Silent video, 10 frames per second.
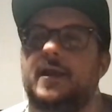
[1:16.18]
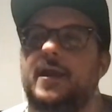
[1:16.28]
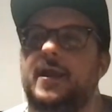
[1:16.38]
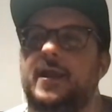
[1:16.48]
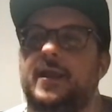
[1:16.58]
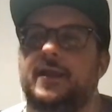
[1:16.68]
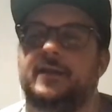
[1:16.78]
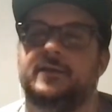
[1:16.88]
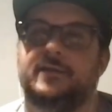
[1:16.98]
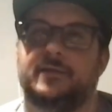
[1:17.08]

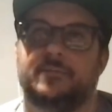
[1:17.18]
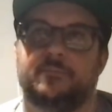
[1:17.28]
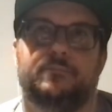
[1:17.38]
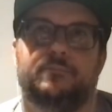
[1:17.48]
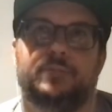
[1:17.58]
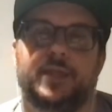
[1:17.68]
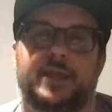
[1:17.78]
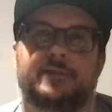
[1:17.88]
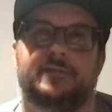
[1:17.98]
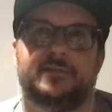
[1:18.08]
and
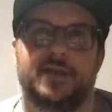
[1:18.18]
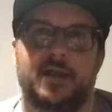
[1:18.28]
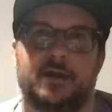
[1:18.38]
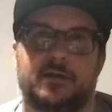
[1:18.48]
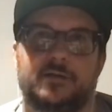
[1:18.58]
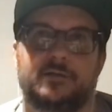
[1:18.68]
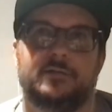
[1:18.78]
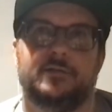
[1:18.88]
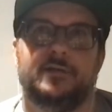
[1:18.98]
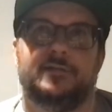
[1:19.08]
Blake
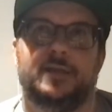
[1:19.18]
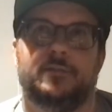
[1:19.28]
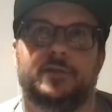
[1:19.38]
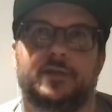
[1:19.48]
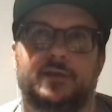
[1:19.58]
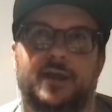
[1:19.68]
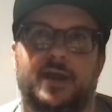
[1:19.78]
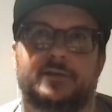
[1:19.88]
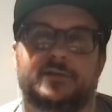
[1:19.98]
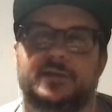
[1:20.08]
Snell is able to
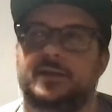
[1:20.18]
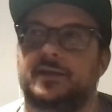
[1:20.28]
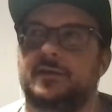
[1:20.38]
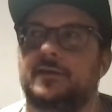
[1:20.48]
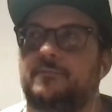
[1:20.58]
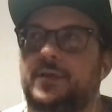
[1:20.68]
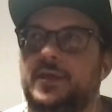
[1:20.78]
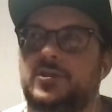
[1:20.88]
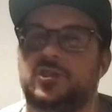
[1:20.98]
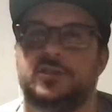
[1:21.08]
actually
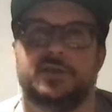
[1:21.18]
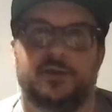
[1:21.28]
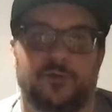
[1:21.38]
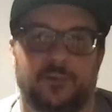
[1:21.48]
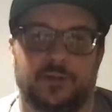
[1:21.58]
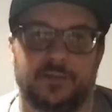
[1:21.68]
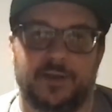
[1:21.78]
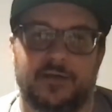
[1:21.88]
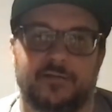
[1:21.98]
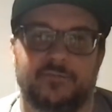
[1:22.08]
pitch a normal
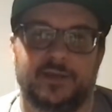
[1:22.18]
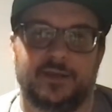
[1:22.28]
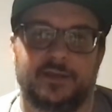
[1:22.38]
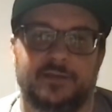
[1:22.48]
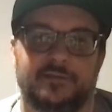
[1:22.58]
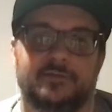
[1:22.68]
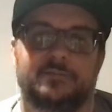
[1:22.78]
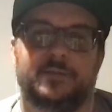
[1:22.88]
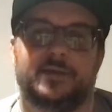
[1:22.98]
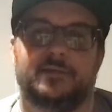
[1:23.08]
amount of innings
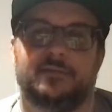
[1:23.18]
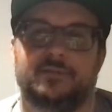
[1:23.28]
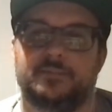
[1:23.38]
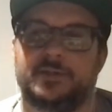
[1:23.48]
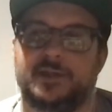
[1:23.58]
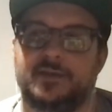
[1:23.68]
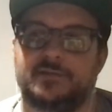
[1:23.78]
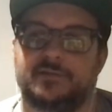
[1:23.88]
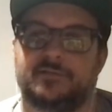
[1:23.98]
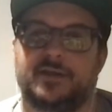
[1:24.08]
because of
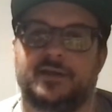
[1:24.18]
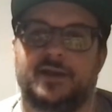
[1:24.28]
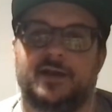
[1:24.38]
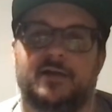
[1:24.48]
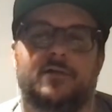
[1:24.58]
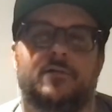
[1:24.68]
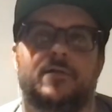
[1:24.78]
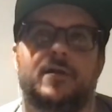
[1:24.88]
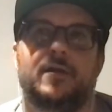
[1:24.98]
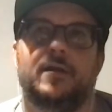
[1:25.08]
limitations right now.
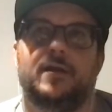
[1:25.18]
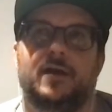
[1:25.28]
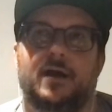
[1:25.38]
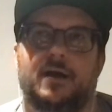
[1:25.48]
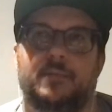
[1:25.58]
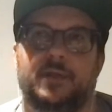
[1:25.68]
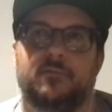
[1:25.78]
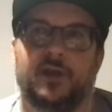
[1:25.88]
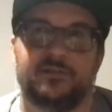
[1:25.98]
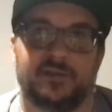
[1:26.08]
And Rusty.